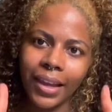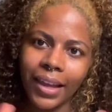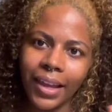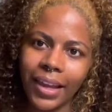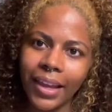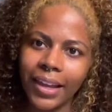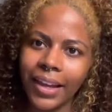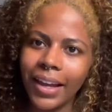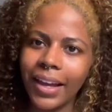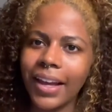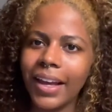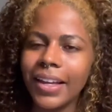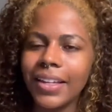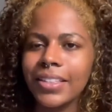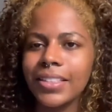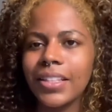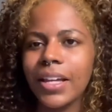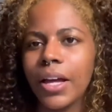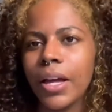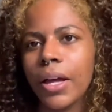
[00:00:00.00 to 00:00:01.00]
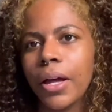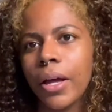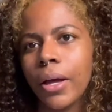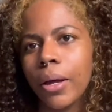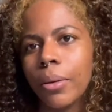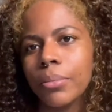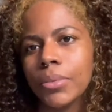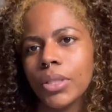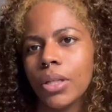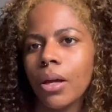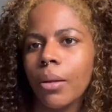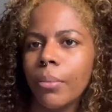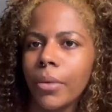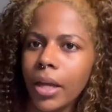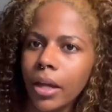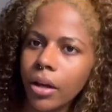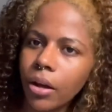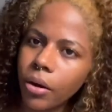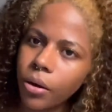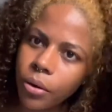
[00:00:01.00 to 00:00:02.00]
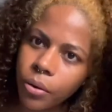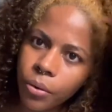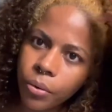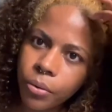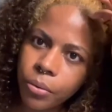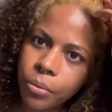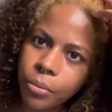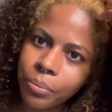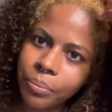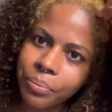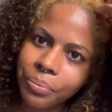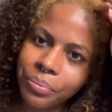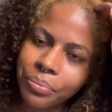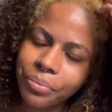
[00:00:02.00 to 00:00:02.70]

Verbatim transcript: Hey guys, um, so I'm back home.